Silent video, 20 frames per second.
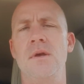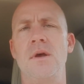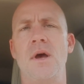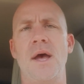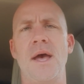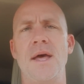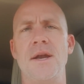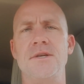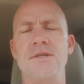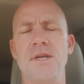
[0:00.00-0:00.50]

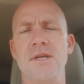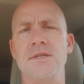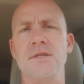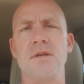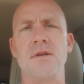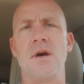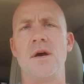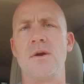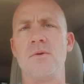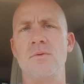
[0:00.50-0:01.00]
I had a chance to
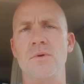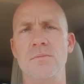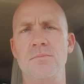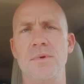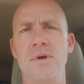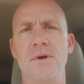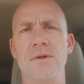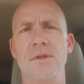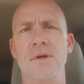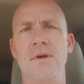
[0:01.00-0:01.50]
talk with
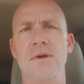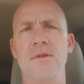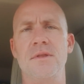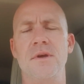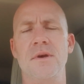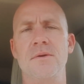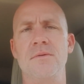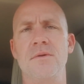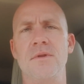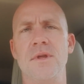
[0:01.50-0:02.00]
Bill, the
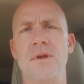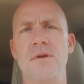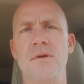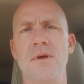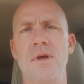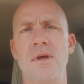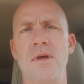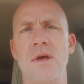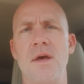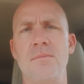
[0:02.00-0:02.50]
owner there
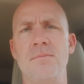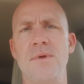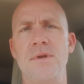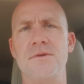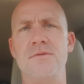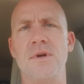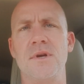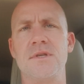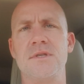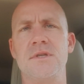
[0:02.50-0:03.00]
at
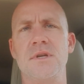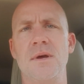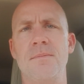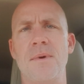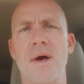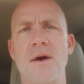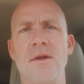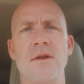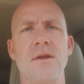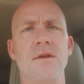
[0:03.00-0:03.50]
Bittrex,
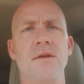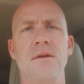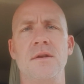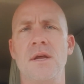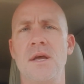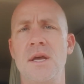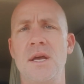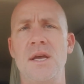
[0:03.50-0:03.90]
about it, and